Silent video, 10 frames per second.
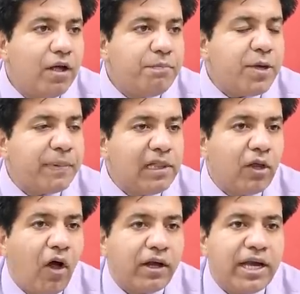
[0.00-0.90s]
People
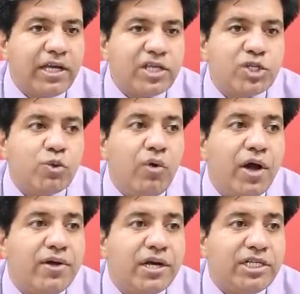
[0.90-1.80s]
thought it is
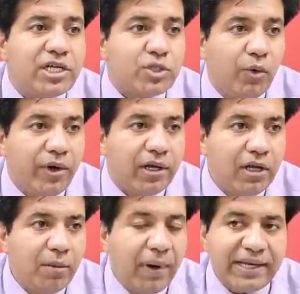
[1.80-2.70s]
200 years old,
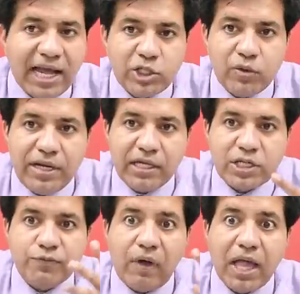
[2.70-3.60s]
but actually it
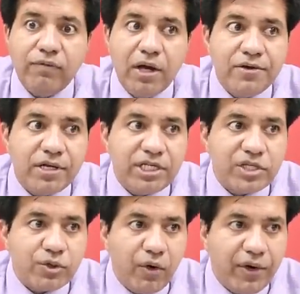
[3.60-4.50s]
is 500
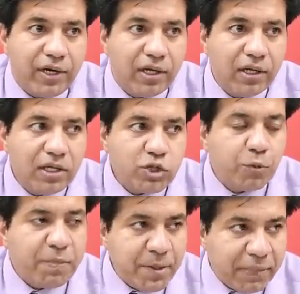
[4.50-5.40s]
years old. So
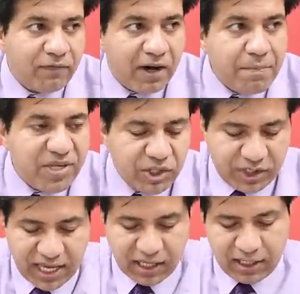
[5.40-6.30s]
people were
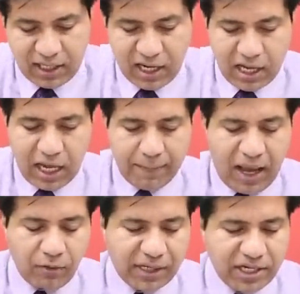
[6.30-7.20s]
mistaken
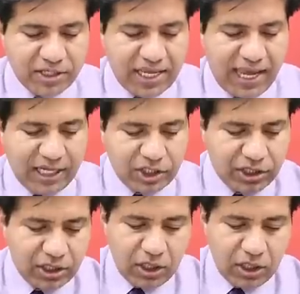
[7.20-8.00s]
about its age.